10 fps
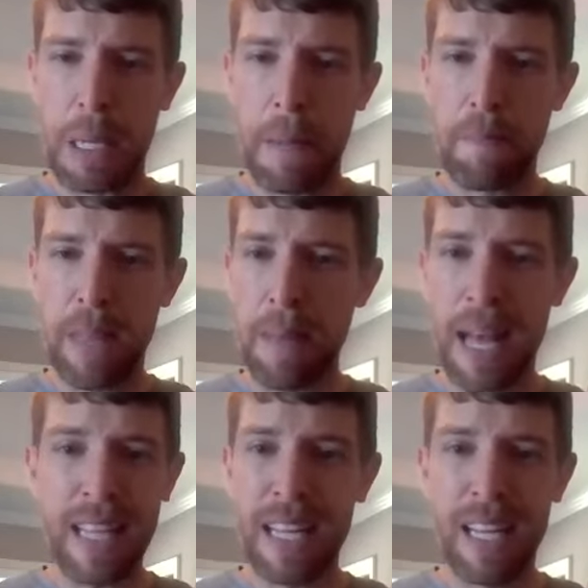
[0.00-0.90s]
I mean, at the
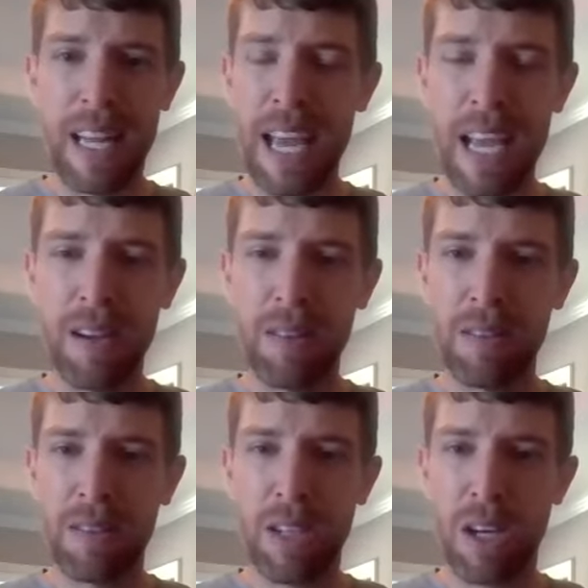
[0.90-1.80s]
end of the day,
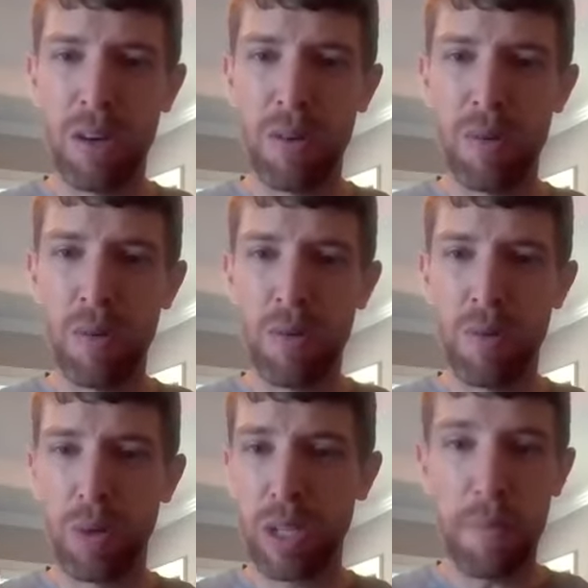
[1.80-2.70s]
you know,
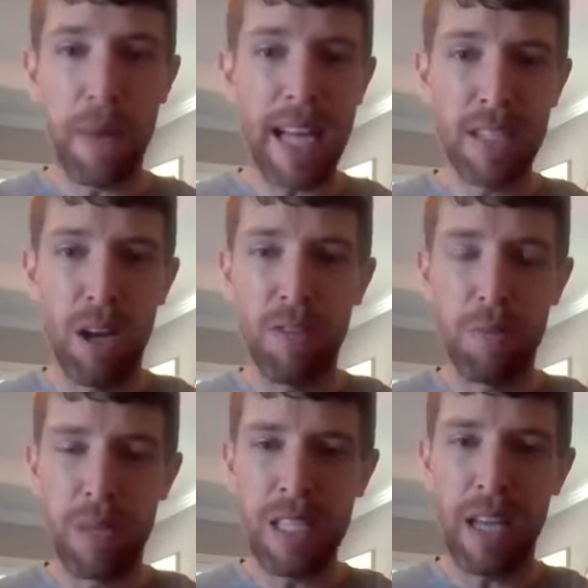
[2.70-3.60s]
we're going to pass on
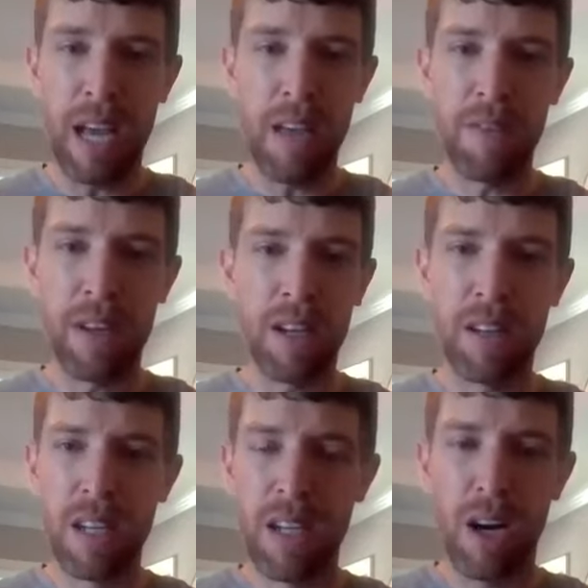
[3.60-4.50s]
from this life
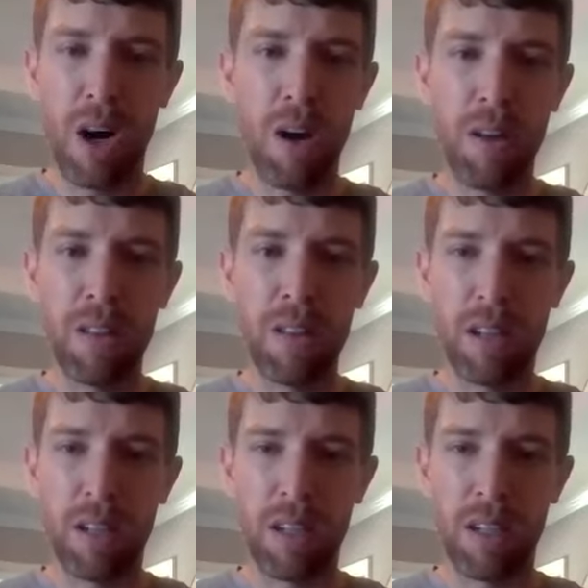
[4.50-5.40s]
and all
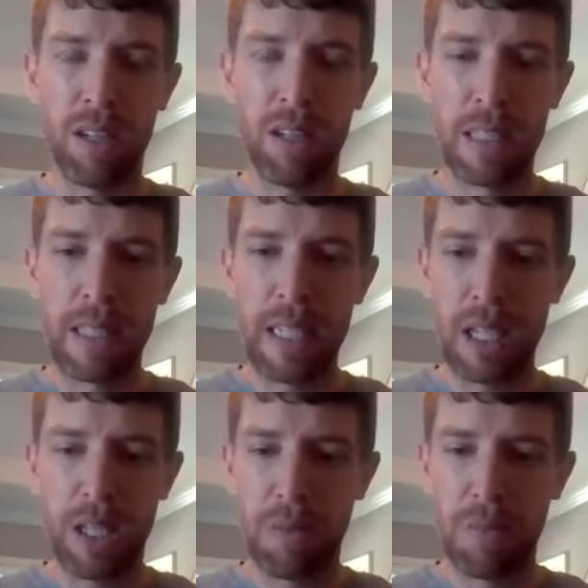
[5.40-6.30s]
the, you
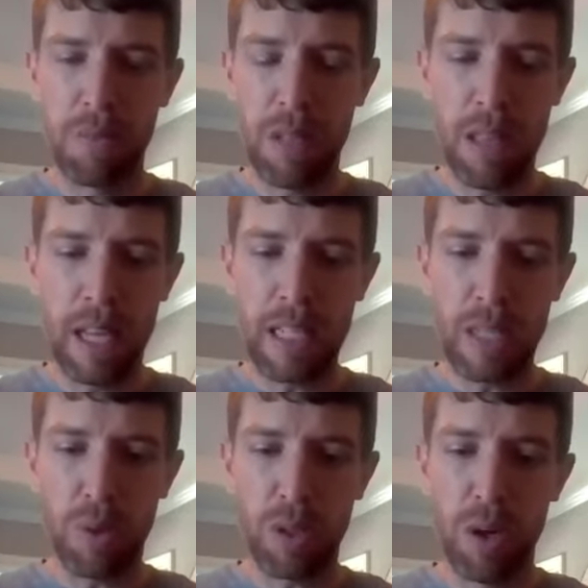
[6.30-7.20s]
know, the
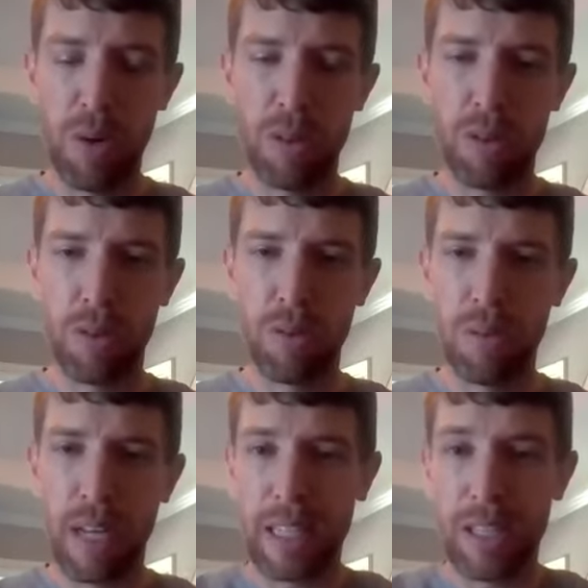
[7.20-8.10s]
things that we're going
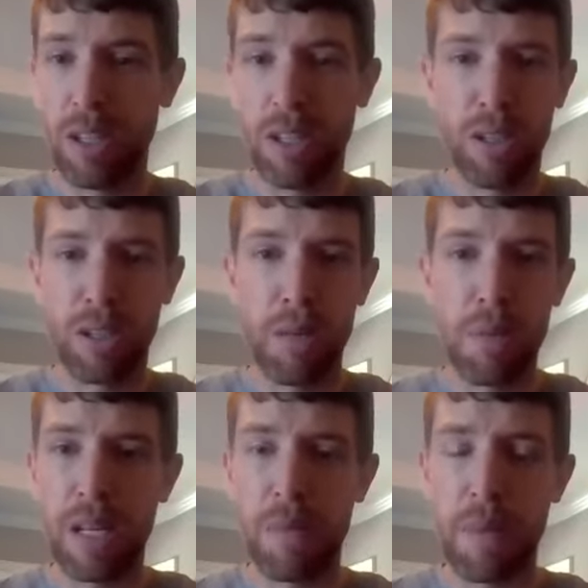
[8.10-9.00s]
through, like they're, they're going to
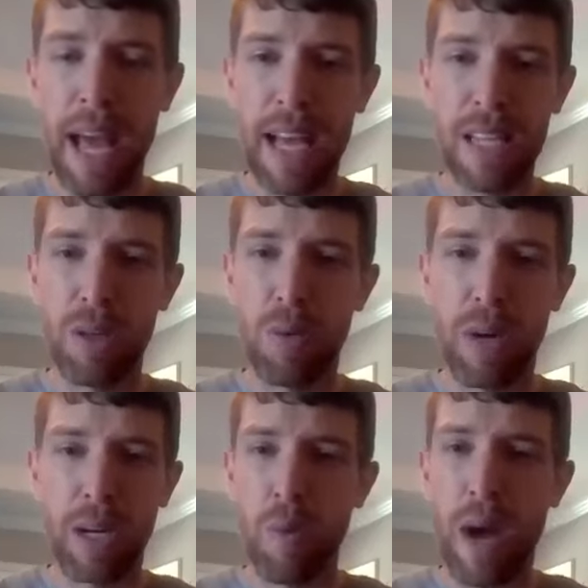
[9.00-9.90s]
be in the past. So
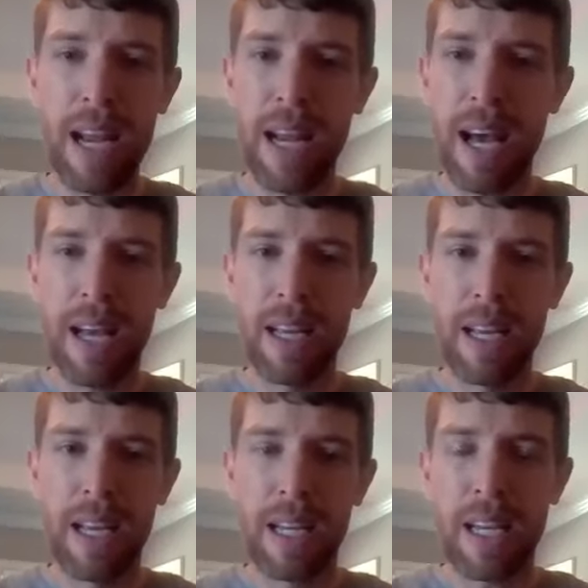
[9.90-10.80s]
like, why not
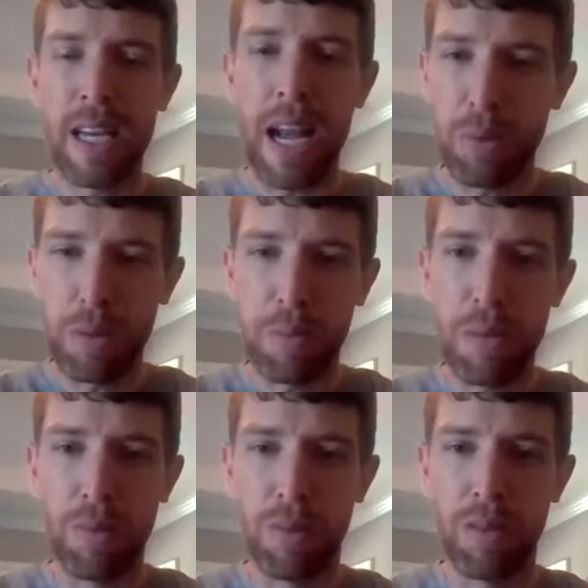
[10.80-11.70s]
connect with
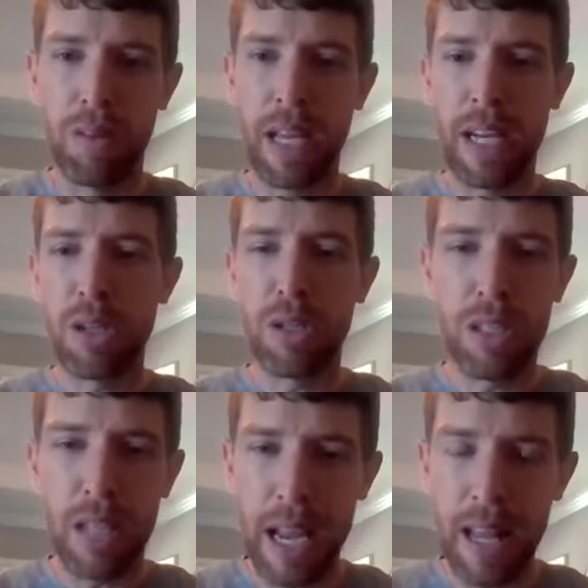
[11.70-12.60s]
people and
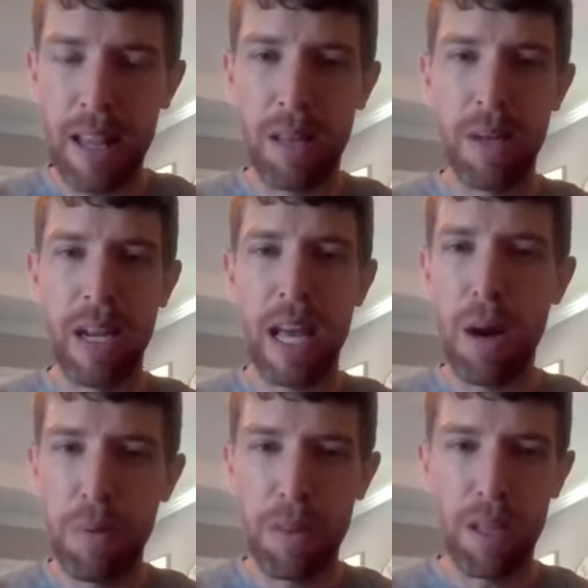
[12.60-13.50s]
understand them and
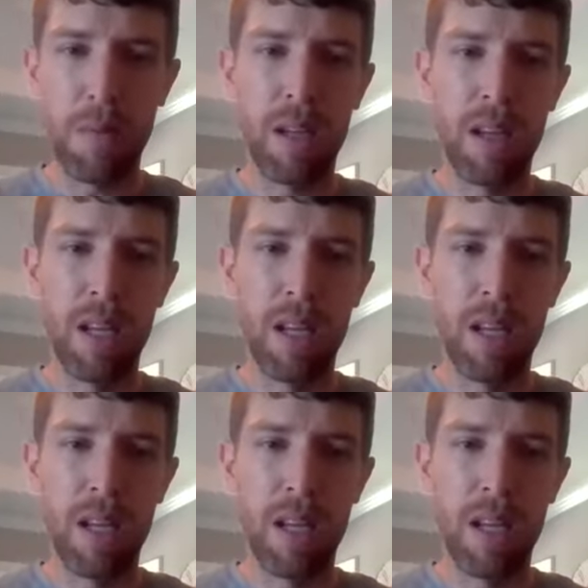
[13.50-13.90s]
help them and,